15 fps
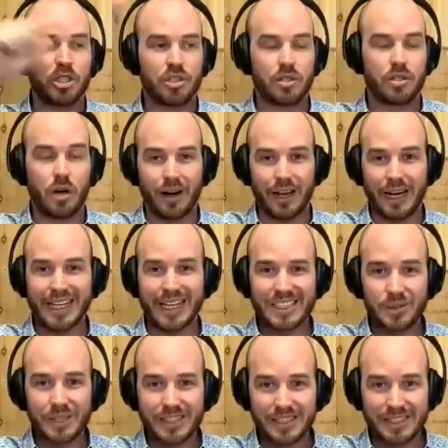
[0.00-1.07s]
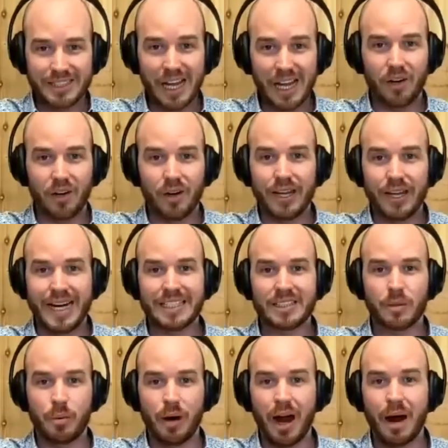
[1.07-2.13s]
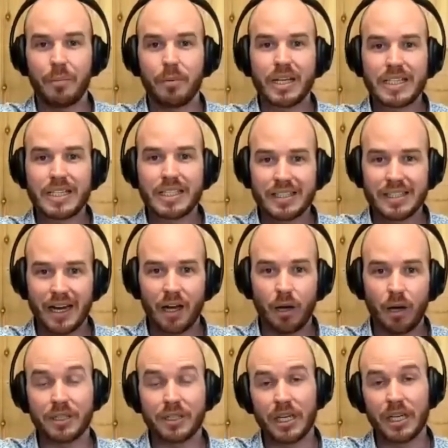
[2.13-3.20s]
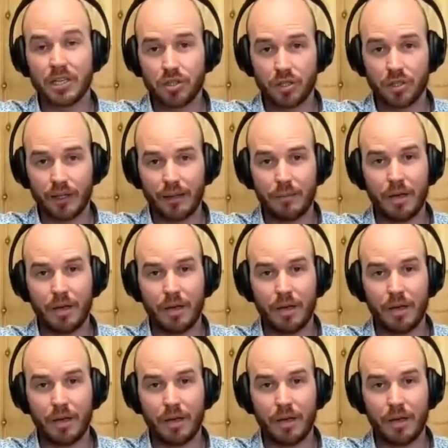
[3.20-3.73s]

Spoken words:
targeting it to a seller that has a property to sell potentially.